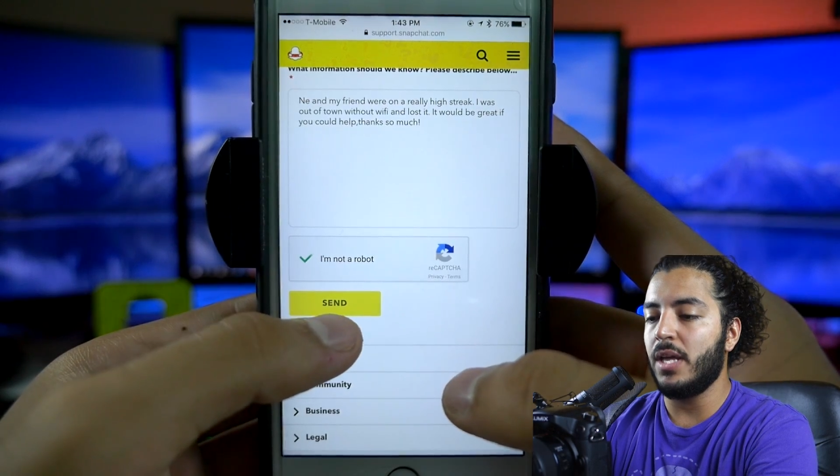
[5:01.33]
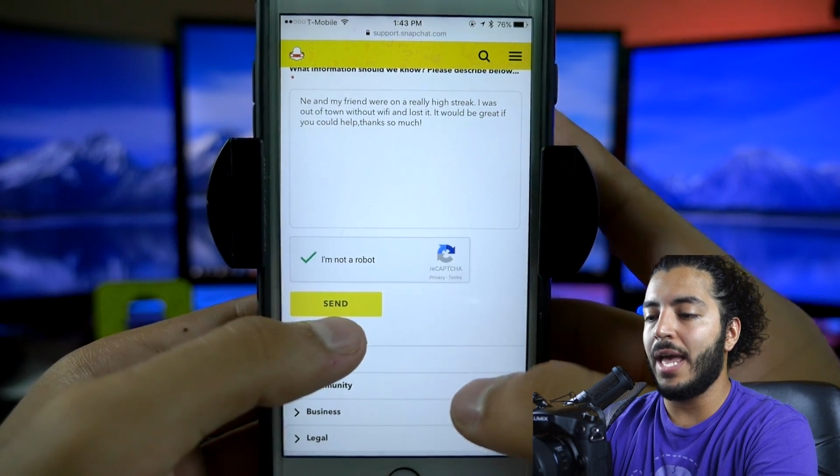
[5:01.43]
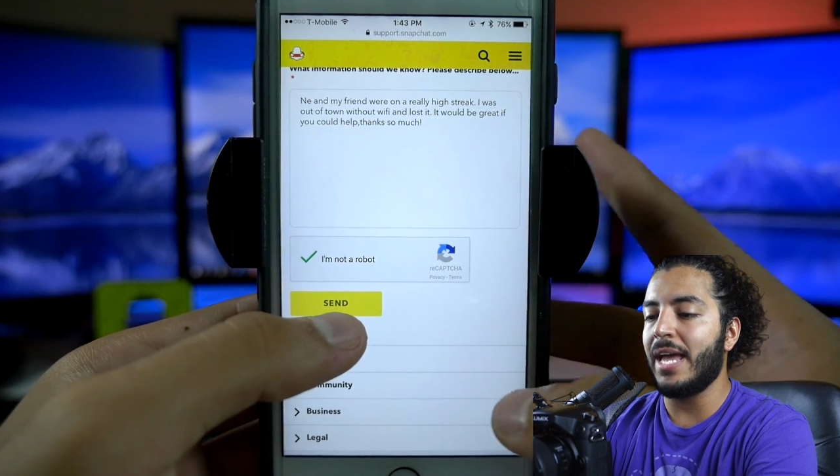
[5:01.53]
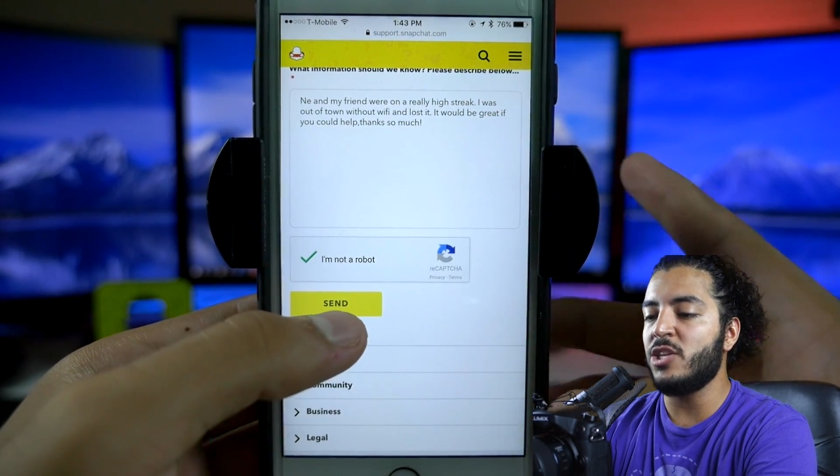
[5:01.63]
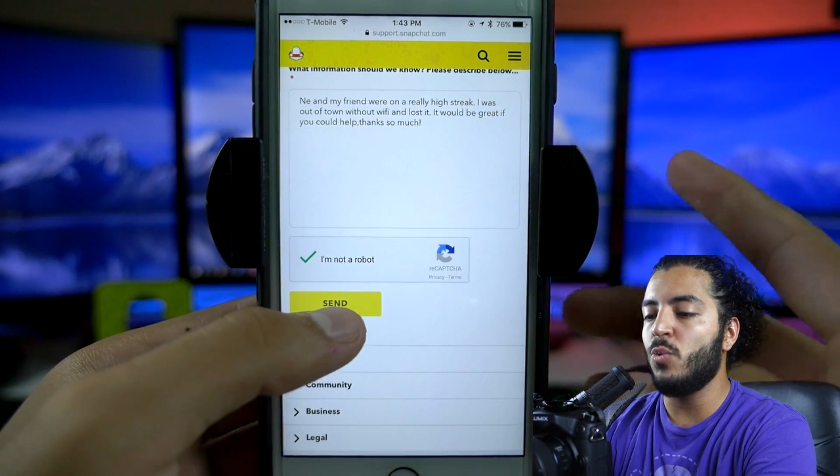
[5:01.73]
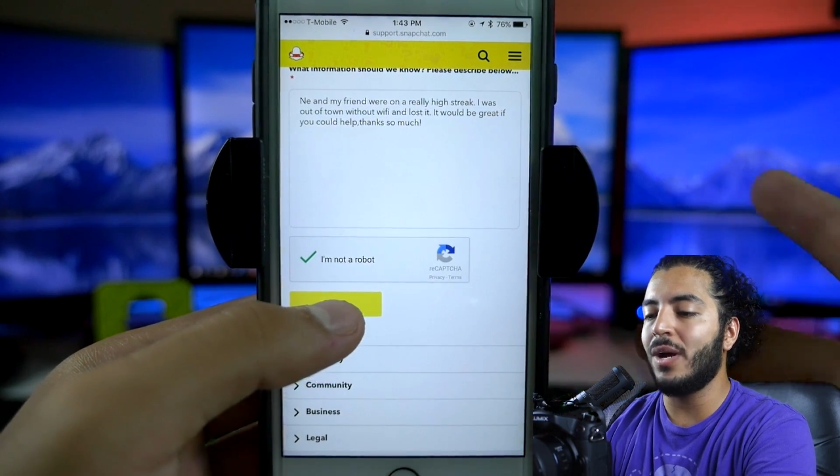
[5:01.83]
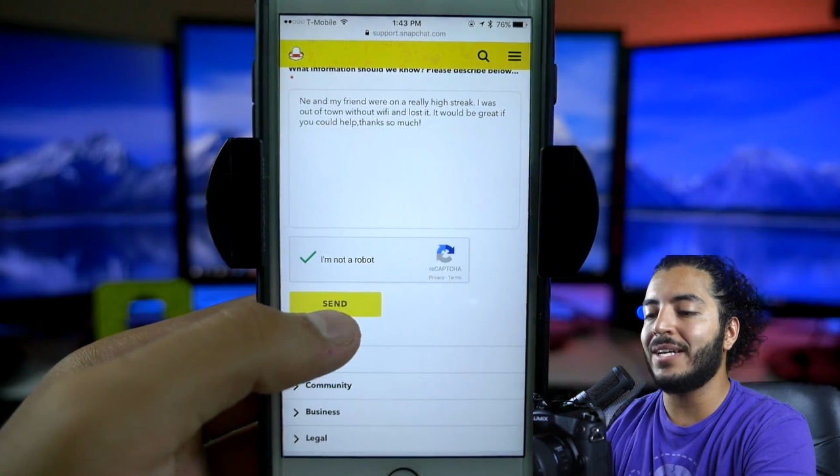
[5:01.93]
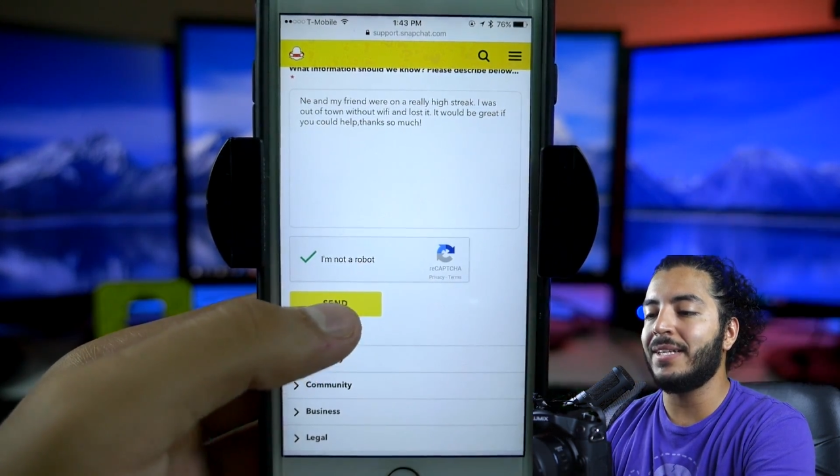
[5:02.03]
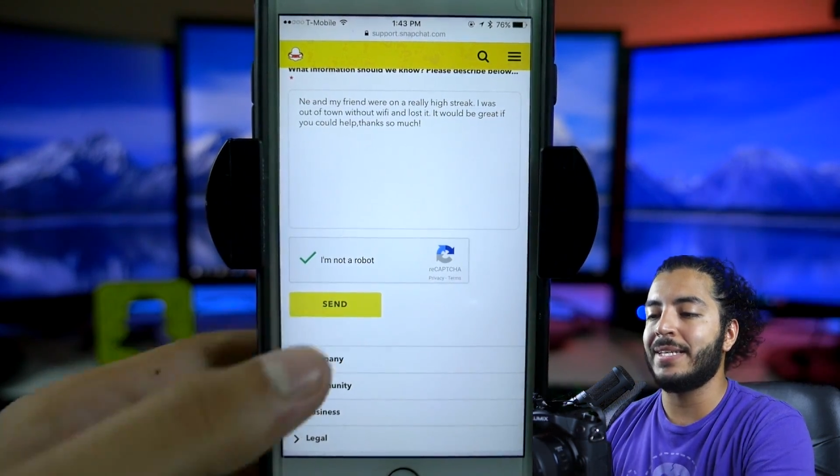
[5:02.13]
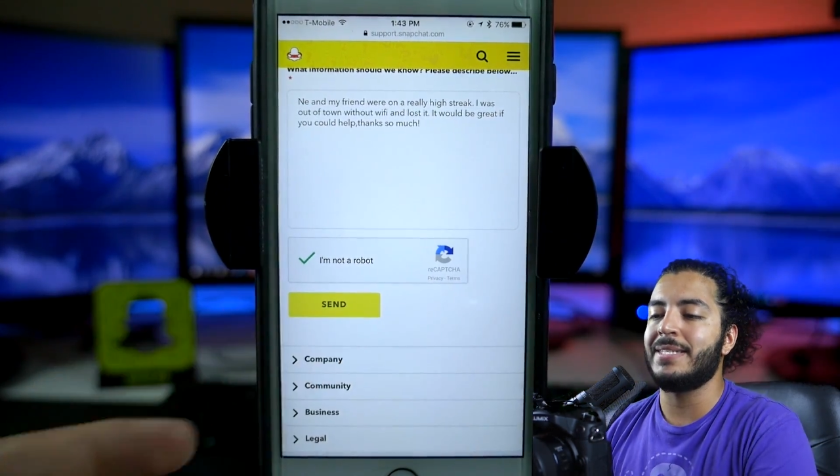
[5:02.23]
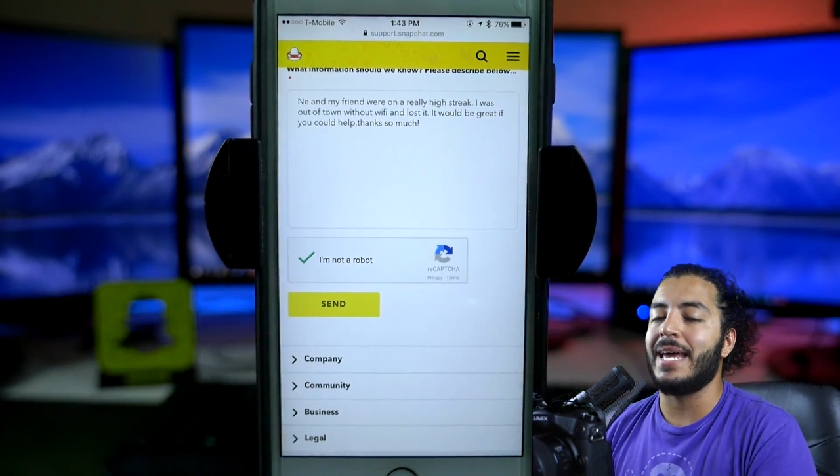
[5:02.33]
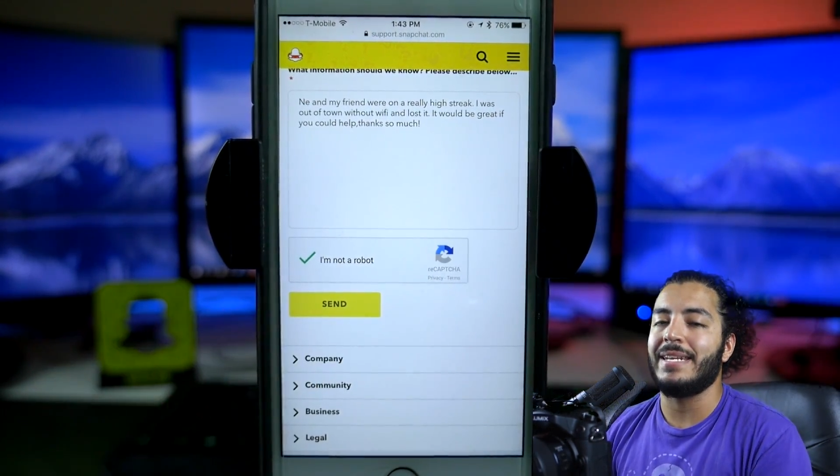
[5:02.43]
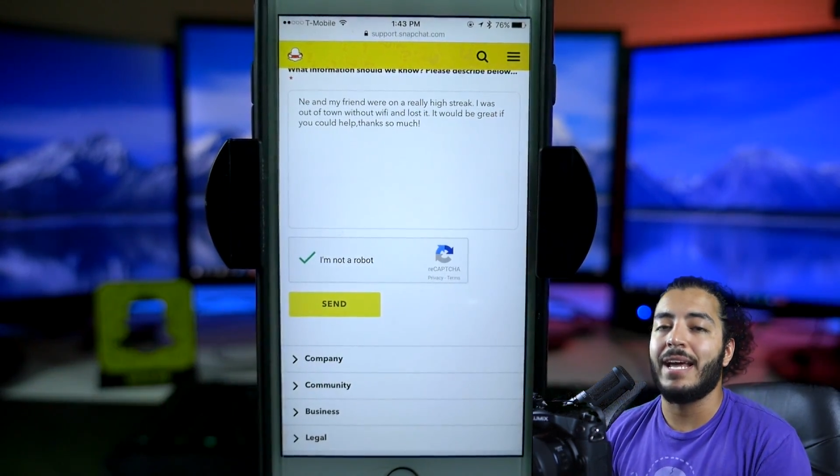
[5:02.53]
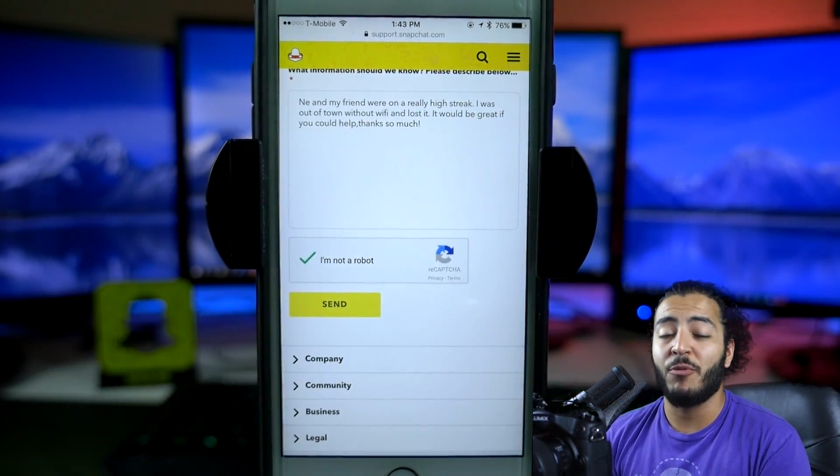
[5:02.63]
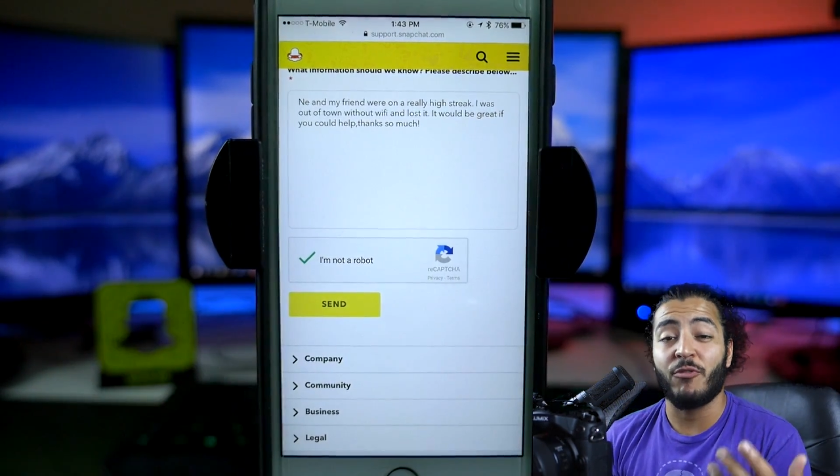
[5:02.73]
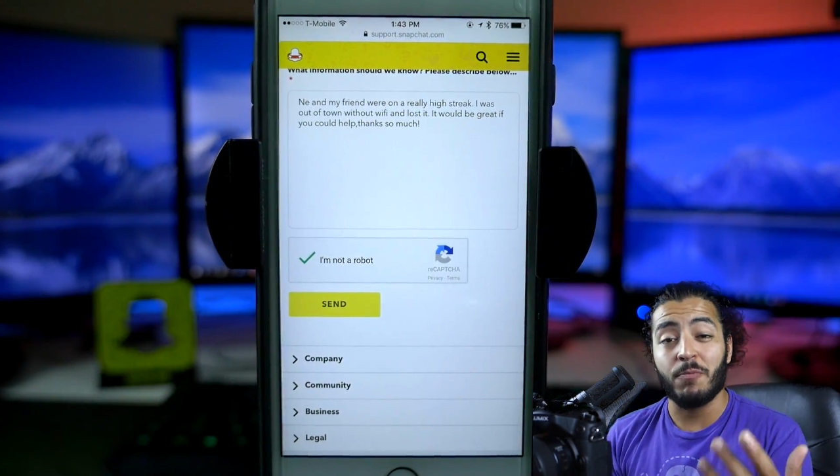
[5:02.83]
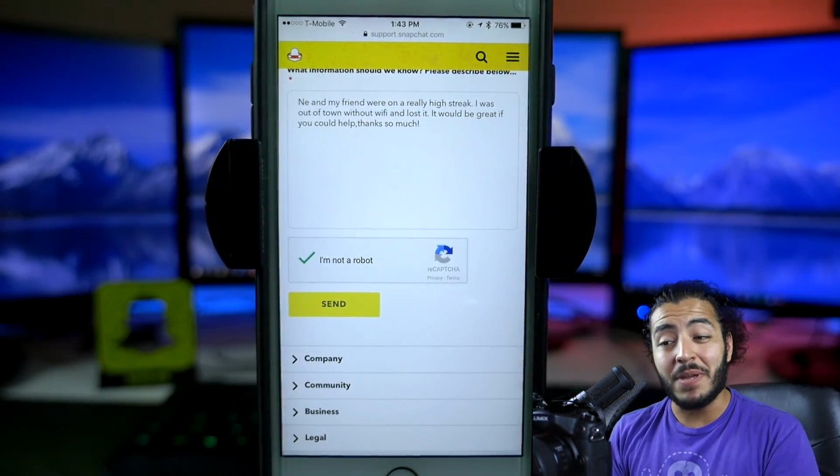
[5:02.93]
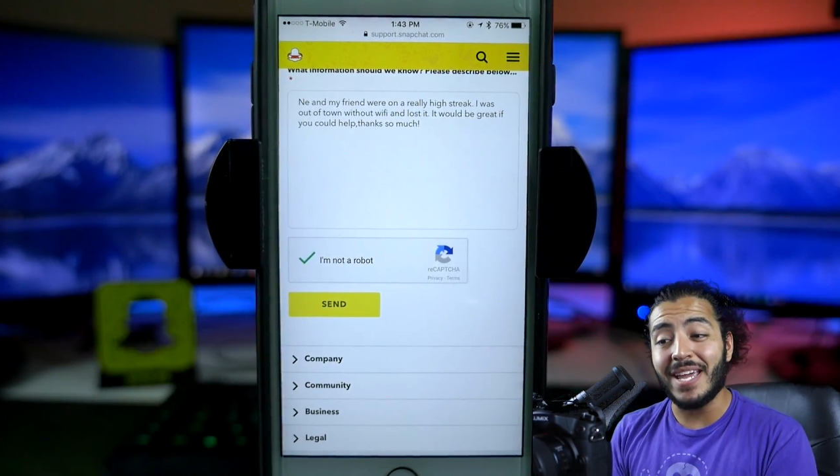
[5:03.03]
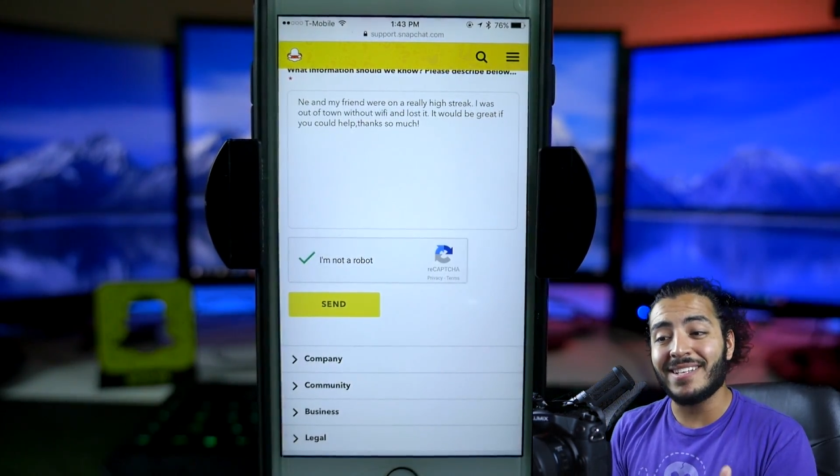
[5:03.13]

and you want to click send. Now for me,